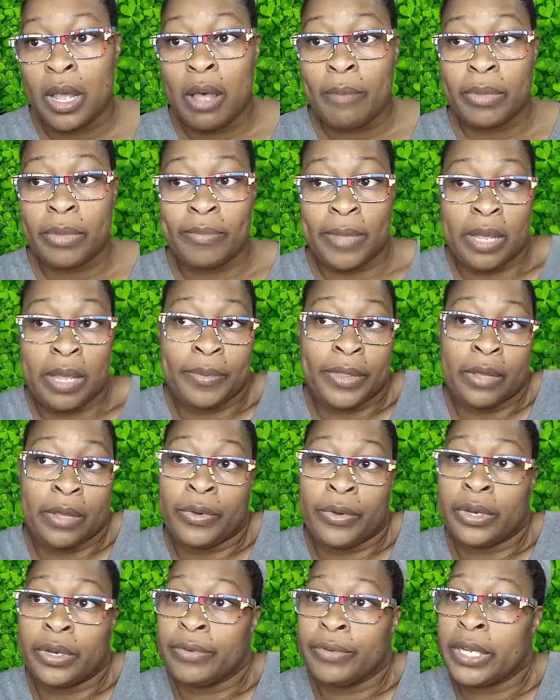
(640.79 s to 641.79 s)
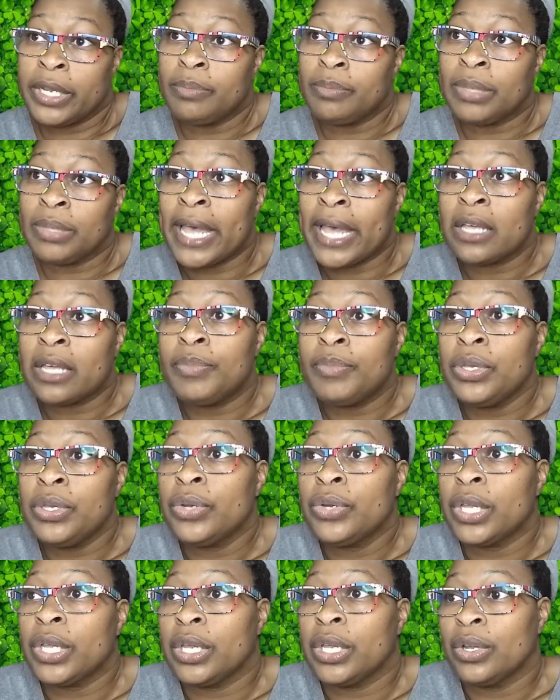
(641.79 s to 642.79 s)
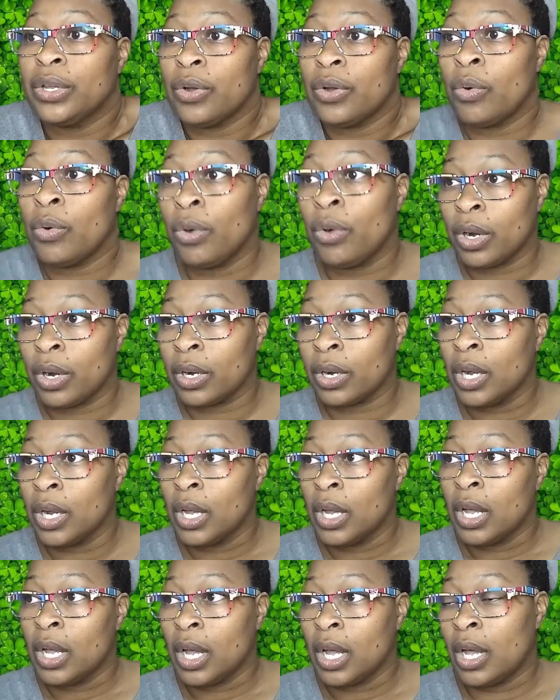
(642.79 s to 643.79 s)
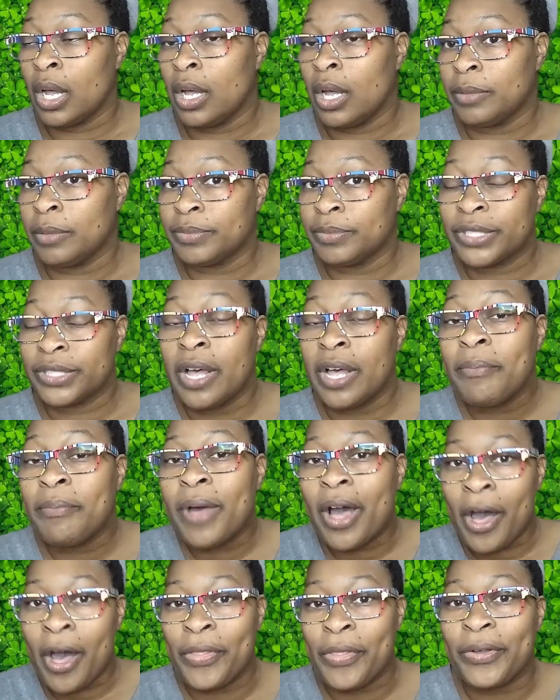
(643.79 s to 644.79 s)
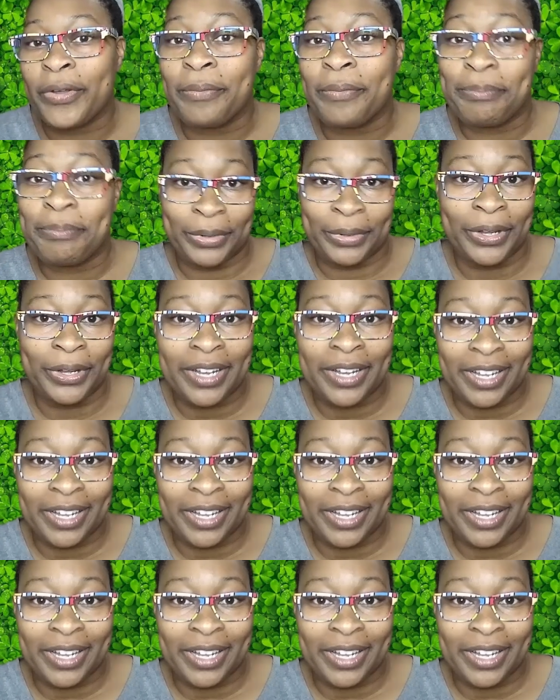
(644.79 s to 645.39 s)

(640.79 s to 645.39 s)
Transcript: but maybe they want to read Black Beauty or um, some other book